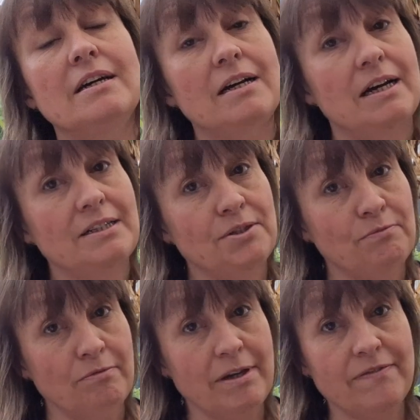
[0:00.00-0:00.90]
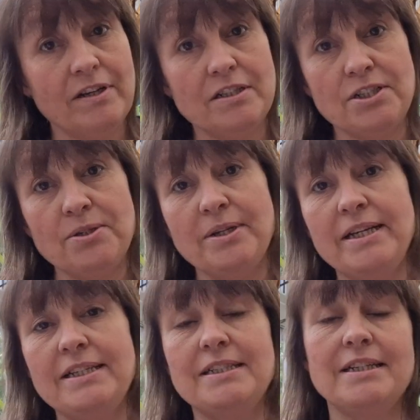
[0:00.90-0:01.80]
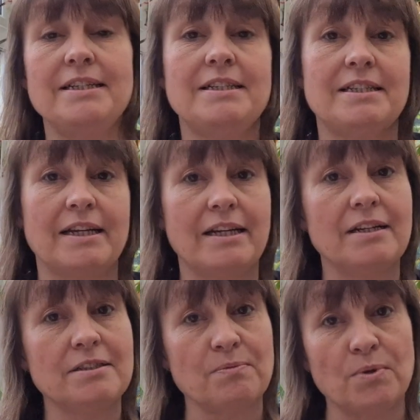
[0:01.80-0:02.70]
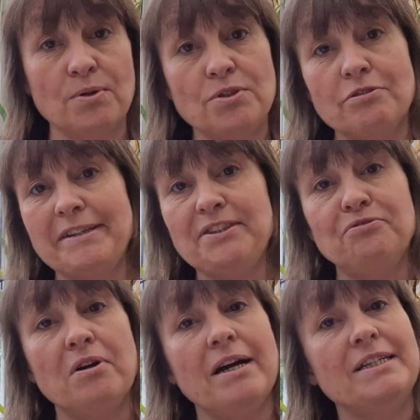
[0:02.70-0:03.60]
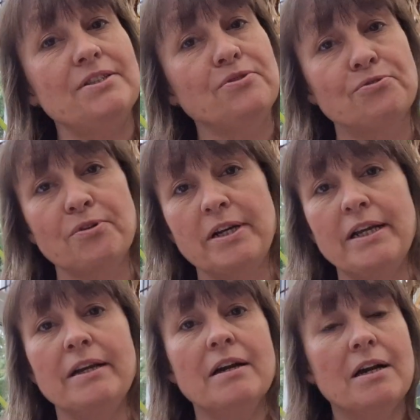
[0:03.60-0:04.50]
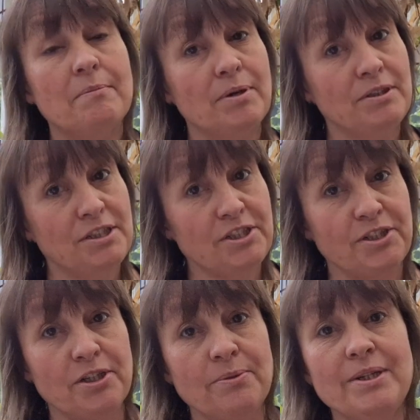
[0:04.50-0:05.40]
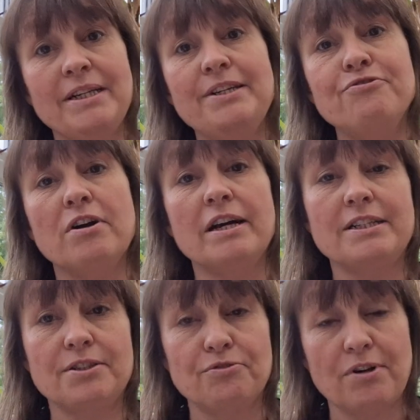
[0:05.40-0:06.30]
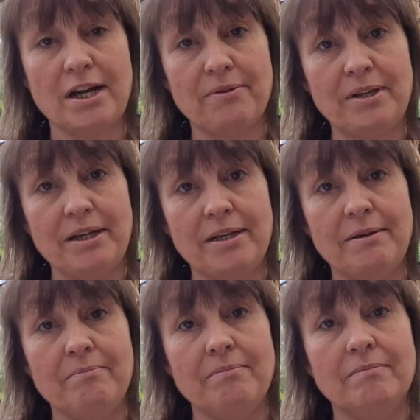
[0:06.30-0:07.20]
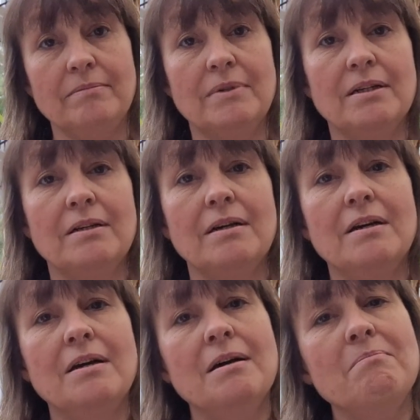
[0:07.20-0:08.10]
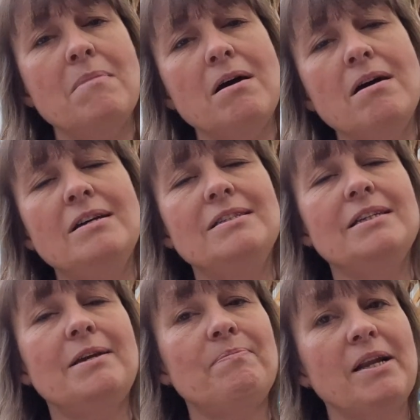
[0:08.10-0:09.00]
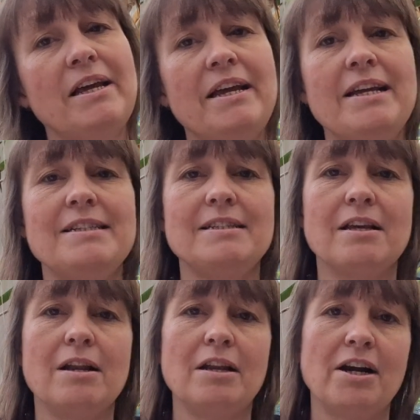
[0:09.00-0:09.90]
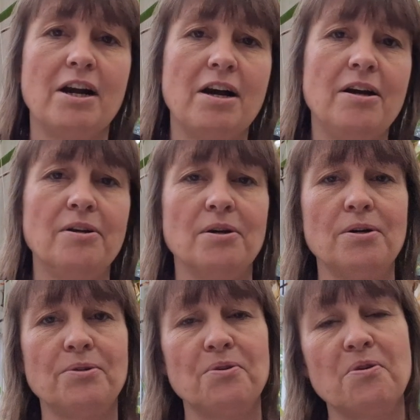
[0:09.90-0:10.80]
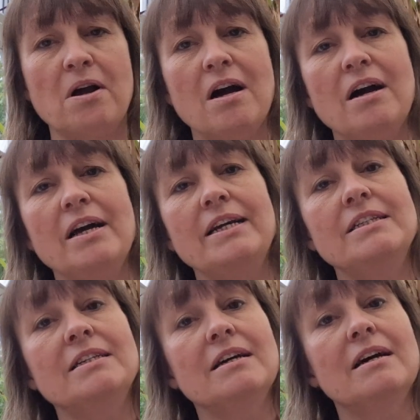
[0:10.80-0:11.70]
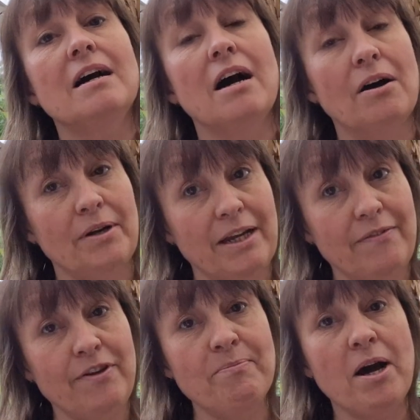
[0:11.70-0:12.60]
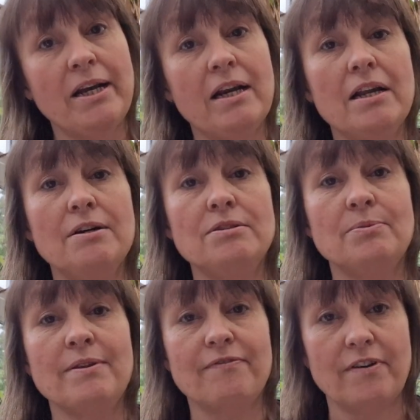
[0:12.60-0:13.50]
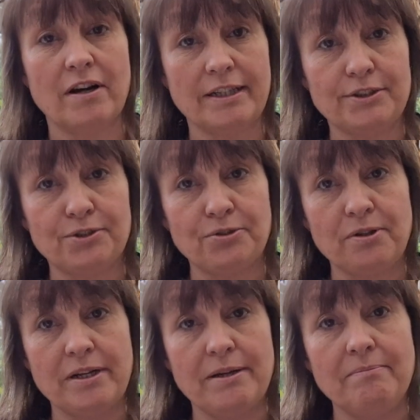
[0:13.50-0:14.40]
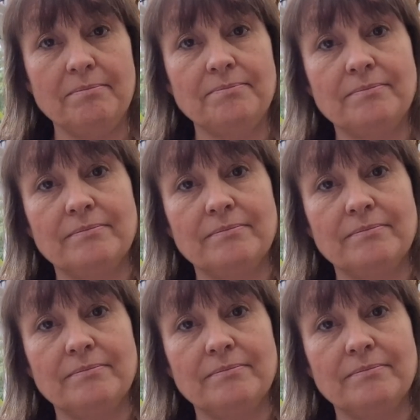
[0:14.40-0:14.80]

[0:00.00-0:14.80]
At a river 2 knees did sink, as water he tried to drink, but the steward he tried to drown him. "Mercy, please," the young lord cried, "I'll give you my clothes with fine trim."